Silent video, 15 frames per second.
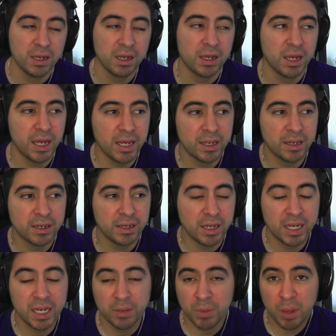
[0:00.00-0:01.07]
And
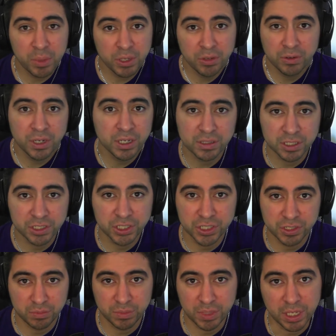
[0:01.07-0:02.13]
it might be unique to
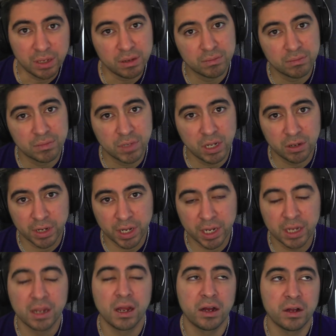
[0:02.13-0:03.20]
just me.
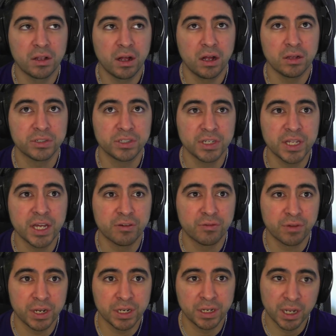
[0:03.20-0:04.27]
Okay, I'll say that
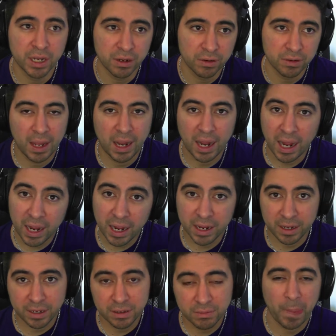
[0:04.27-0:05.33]
right now.
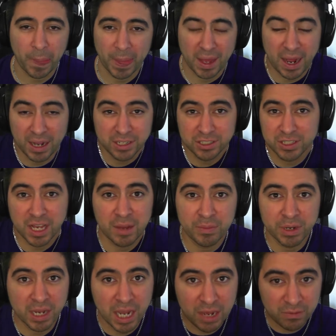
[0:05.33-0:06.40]
I just happen
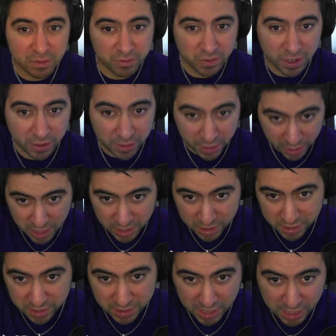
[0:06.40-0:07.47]
to have a very
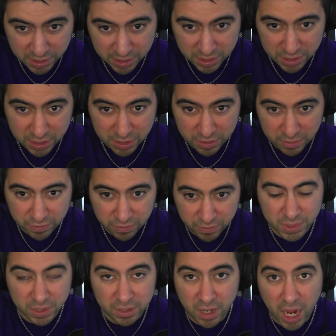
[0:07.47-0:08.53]
sensitive
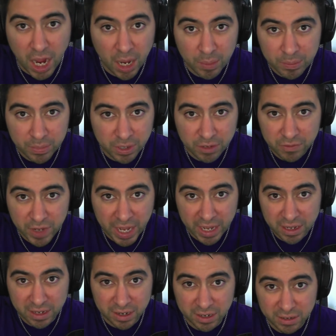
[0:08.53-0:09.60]
top of head,